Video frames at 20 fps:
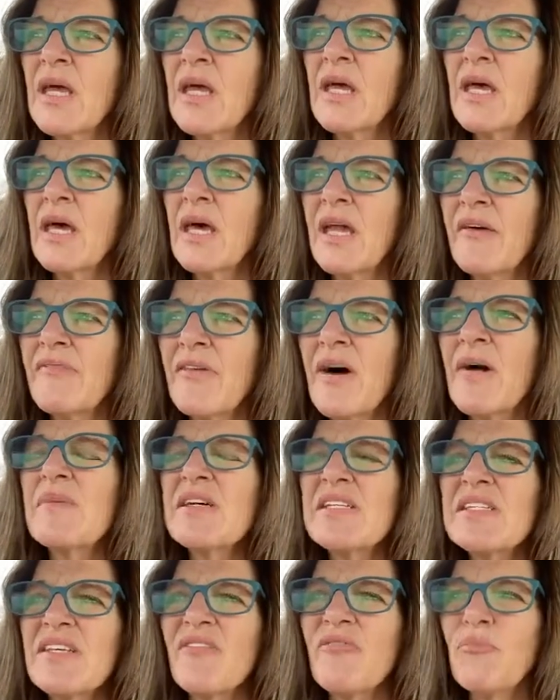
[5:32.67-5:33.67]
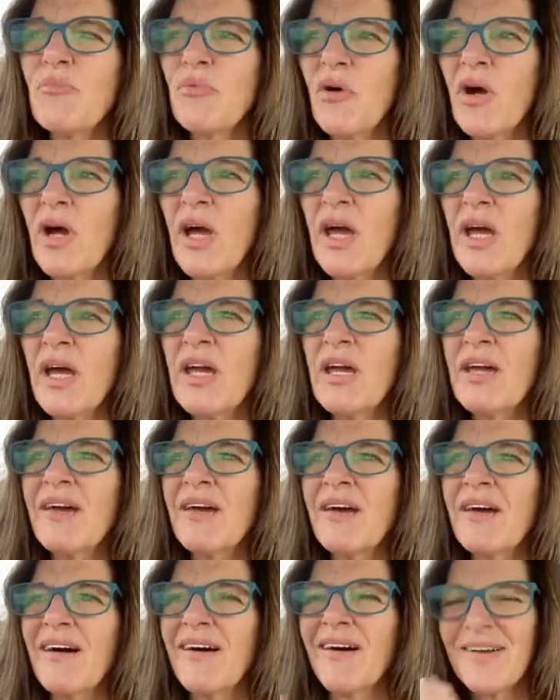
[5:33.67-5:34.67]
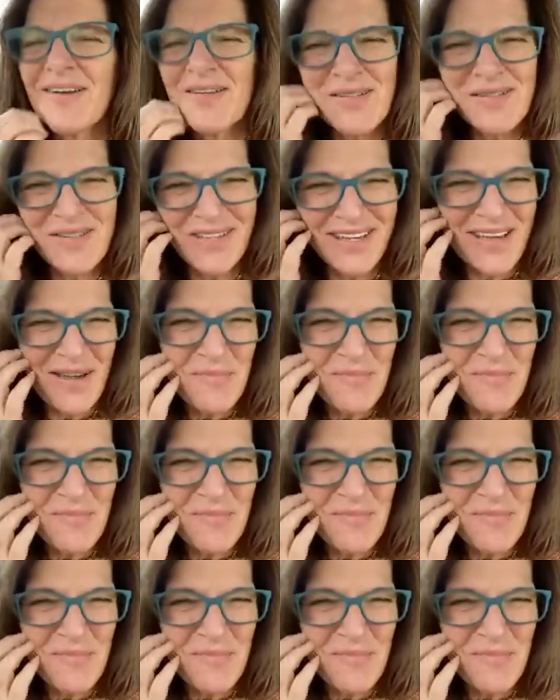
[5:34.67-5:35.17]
And I find myself praying. Honestly,